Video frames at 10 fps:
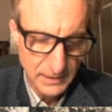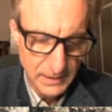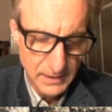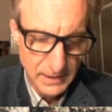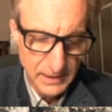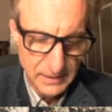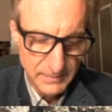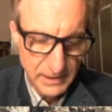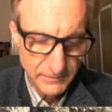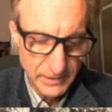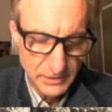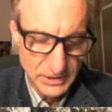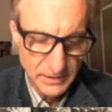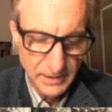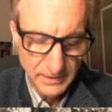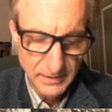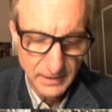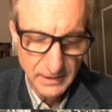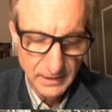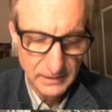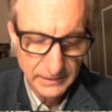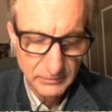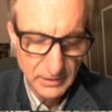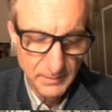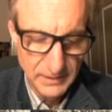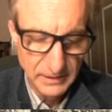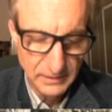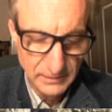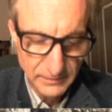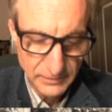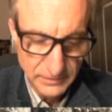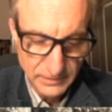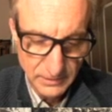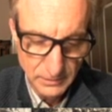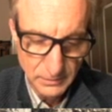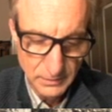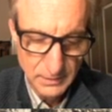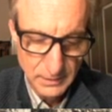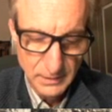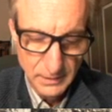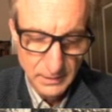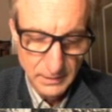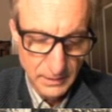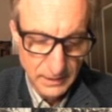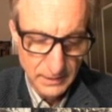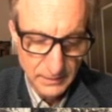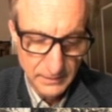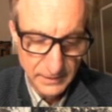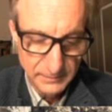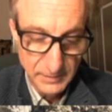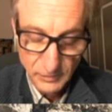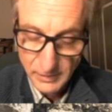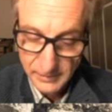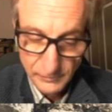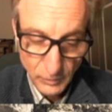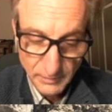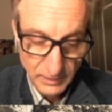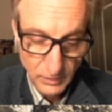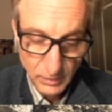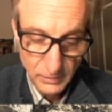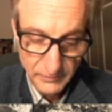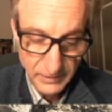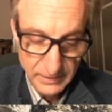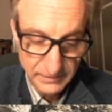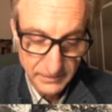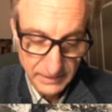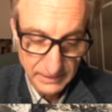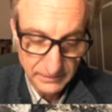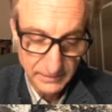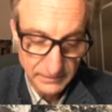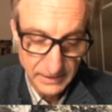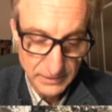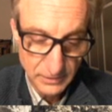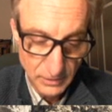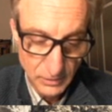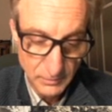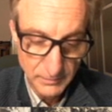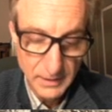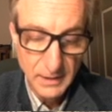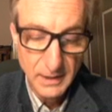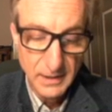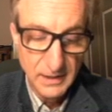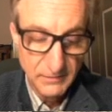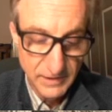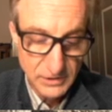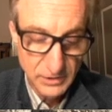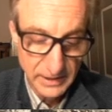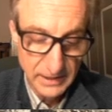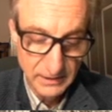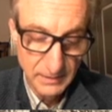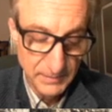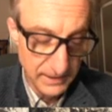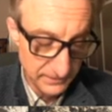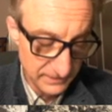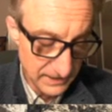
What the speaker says: And the amount of energy that the electric company delivered to you that's been transformed into all the various things inside your home eventually end up as heat.